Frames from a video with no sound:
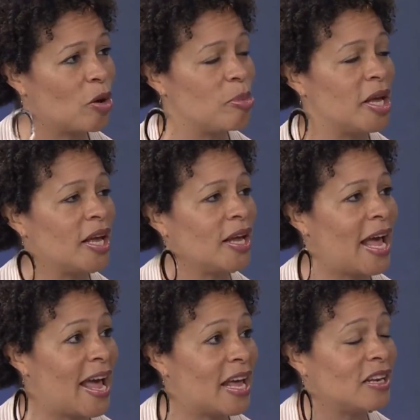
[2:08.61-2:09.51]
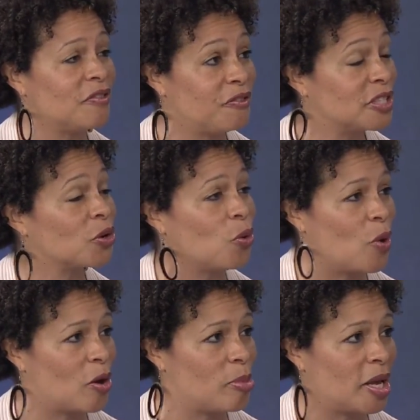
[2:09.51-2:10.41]
well-being and physical
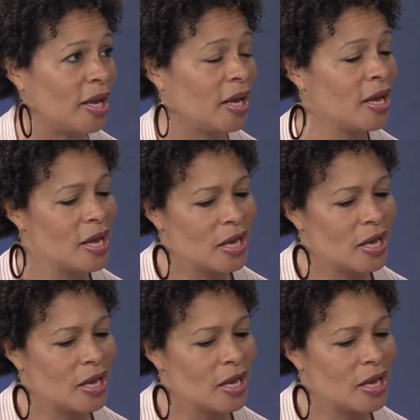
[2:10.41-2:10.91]
well-being